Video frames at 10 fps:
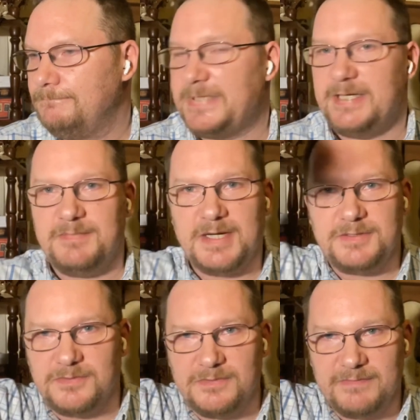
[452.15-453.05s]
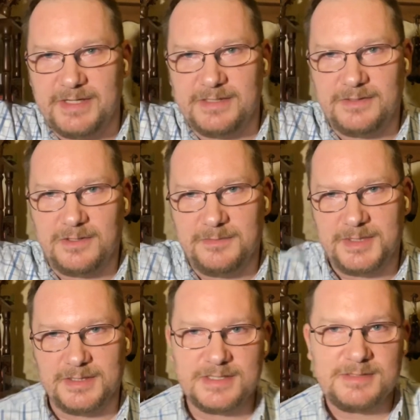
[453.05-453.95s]
Paint my door red and call
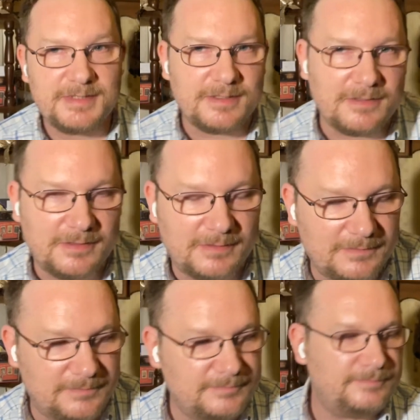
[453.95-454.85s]
me Elizabeth Arden.